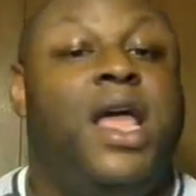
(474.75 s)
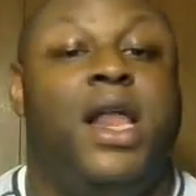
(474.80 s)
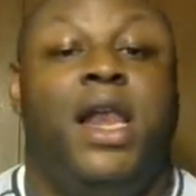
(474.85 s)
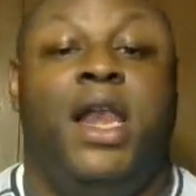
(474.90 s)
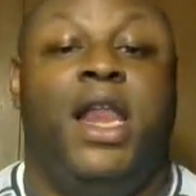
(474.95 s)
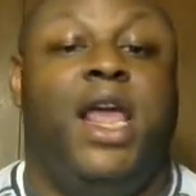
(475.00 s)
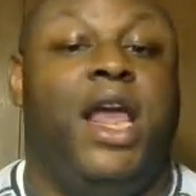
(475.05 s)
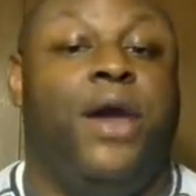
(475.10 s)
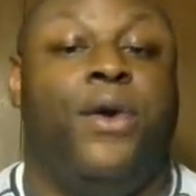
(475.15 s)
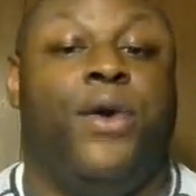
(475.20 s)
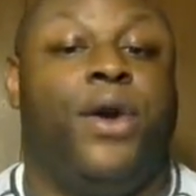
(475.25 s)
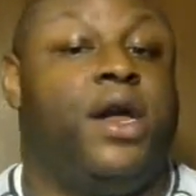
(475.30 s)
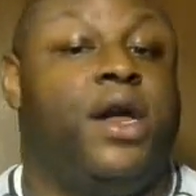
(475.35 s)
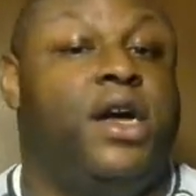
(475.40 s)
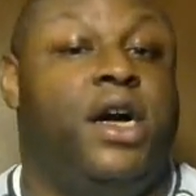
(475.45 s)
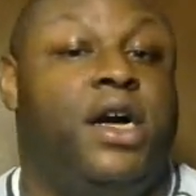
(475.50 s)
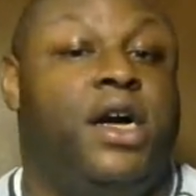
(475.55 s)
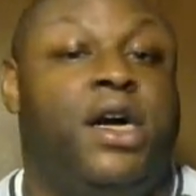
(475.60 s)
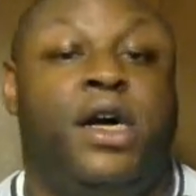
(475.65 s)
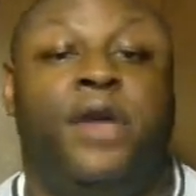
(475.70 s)

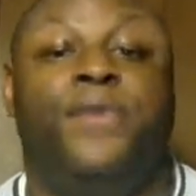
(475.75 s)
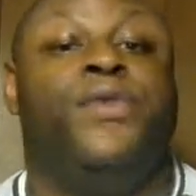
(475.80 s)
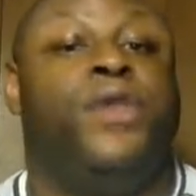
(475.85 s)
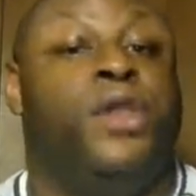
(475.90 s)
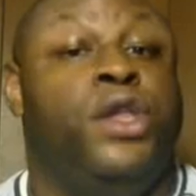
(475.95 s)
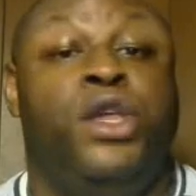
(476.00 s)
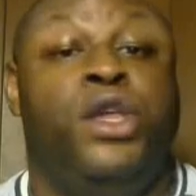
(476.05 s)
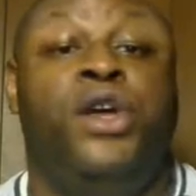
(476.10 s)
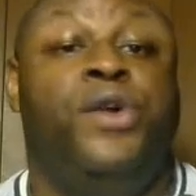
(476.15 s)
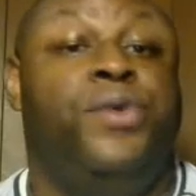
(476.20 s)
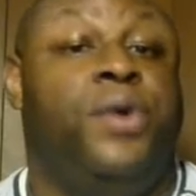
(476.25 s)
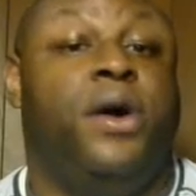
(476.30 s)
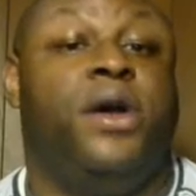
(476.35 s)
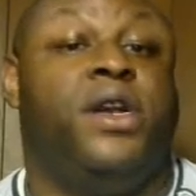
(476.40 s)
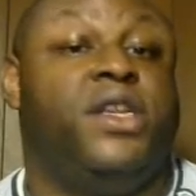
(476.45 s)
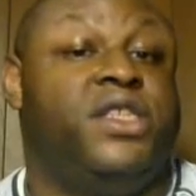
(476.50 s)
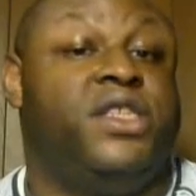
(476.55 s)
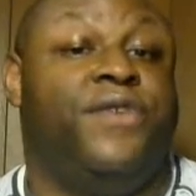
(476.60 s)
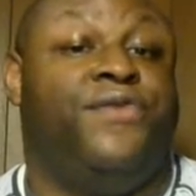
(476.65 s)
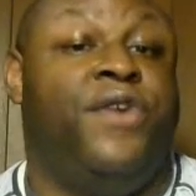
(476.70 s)
Lyrica, you
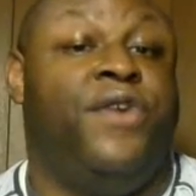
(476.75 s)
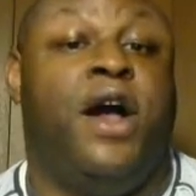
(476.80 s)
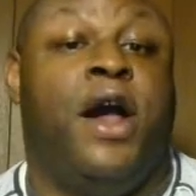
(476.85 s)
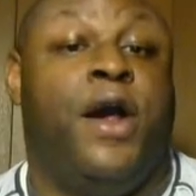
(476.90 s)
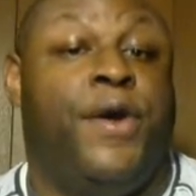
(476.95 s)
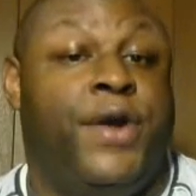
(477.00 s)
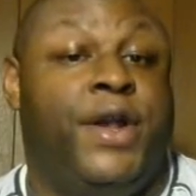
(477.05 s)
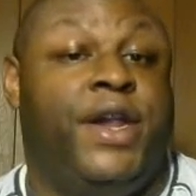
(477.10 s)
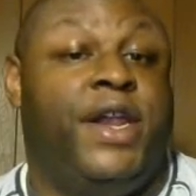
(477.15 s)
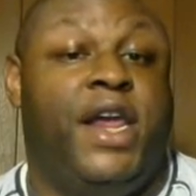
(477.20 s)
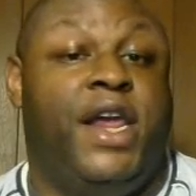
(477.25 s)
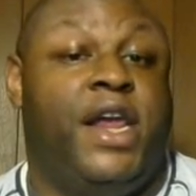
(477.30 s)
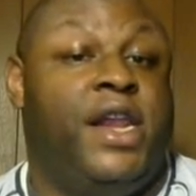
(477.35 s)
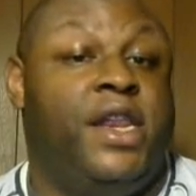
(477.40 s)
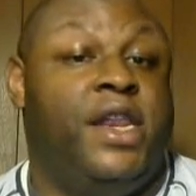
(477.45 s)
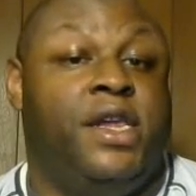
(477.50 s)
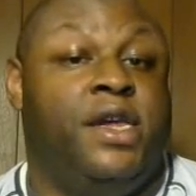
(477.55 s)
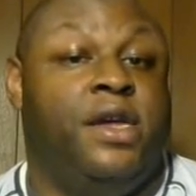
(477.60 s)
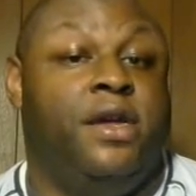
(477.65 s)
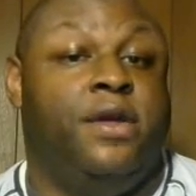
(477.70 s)
wanted Safari,
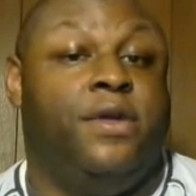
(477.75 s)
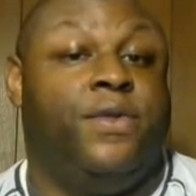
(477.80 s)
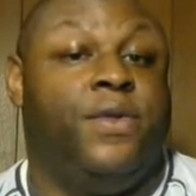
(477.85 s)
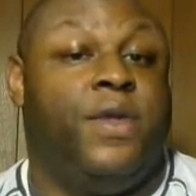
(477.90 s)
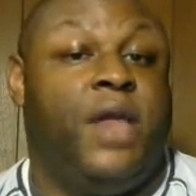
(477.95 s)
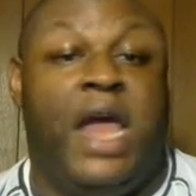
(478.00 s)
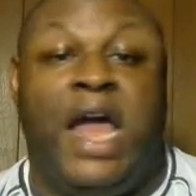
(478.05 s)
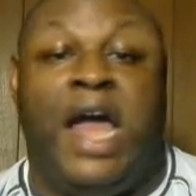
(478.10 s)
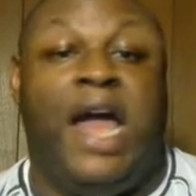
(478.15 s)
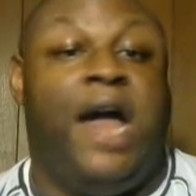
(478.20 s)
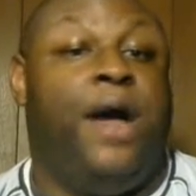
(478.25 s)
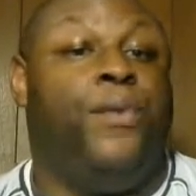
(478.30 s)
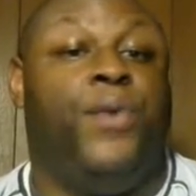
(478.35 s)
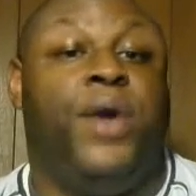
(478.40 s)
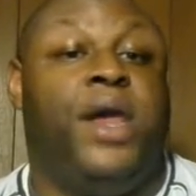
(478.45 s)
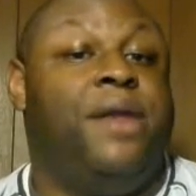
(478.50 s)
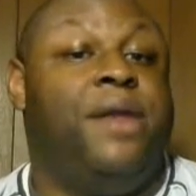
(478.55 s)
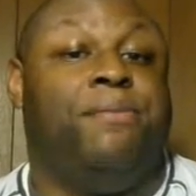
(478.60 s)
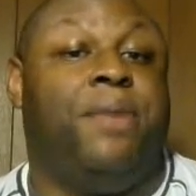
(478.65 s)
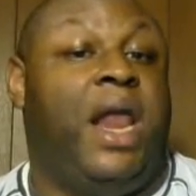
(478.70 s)
didn't you? I
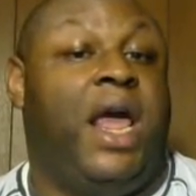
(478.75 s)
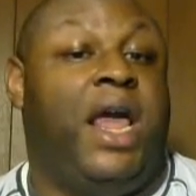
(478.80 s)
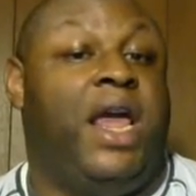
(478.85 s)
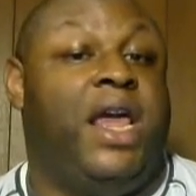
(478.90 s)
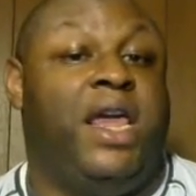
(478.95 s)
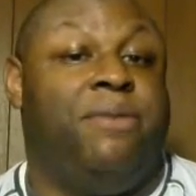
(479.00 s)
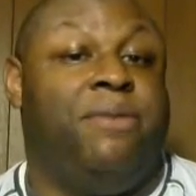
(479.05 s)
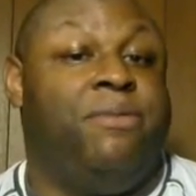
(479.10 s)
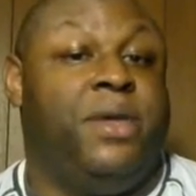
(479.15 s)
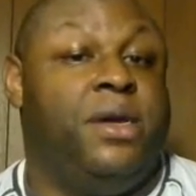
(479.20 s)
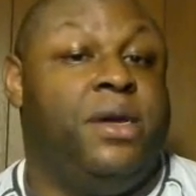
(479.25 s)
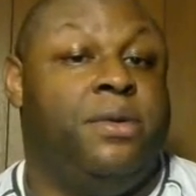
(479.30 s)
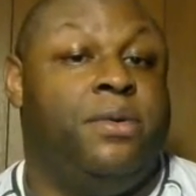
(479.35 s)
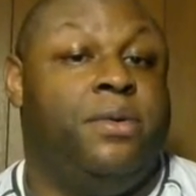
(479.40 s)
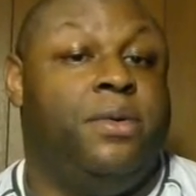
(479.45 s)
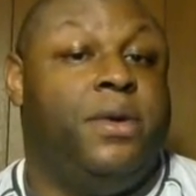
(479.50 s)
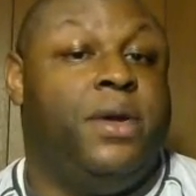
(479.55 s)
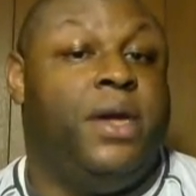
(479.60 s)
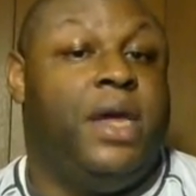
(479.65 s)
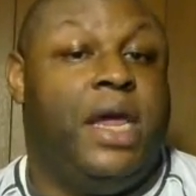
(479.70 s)
wouldn't blame you.
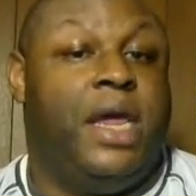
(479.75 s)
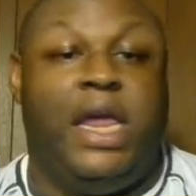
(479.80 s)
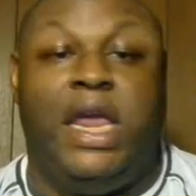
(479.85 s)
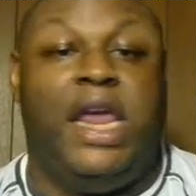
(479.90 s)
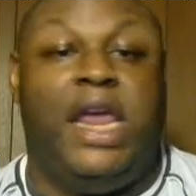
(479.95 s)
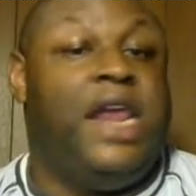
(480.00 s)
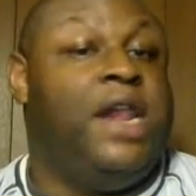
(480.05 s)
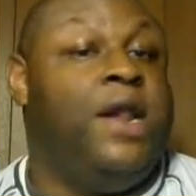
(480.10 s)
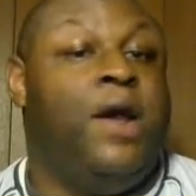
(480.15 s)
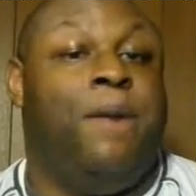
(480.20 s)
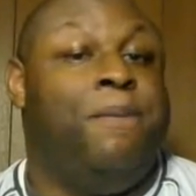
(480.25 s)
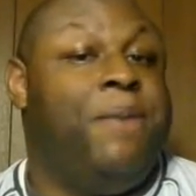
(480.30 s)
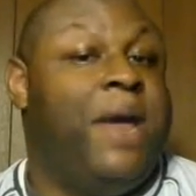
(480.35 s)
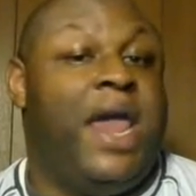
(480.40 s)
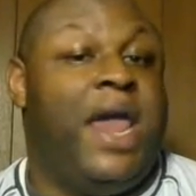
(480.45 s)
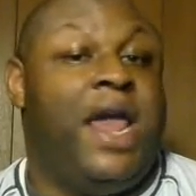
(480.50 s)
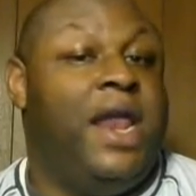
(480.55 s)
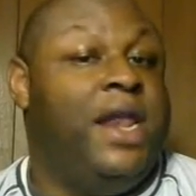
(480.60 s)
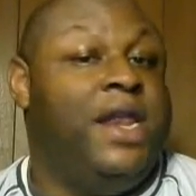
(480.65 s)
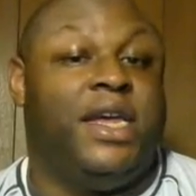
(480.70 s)
He ain't no
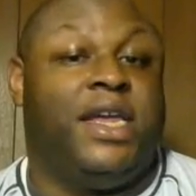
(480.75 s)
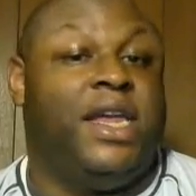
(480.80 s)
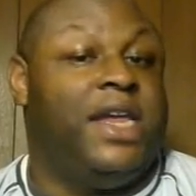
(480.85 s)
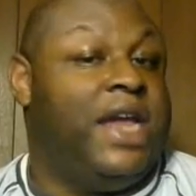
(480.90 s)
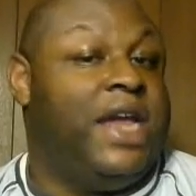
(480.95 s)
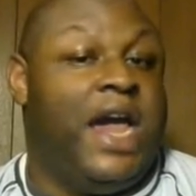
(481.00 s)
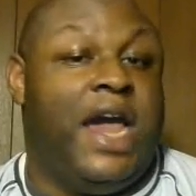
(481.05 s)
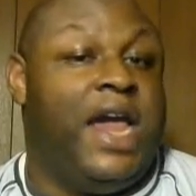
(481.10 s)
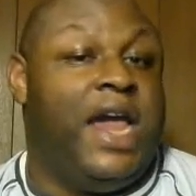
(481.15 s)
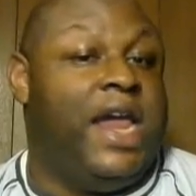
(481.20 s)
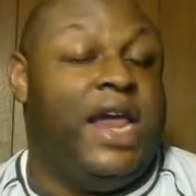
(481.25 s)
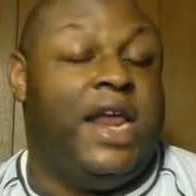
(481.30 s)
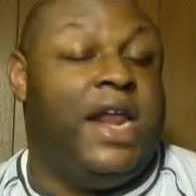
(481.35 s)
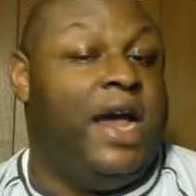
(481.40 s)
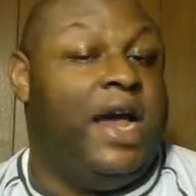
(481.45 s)
bad-looking guy at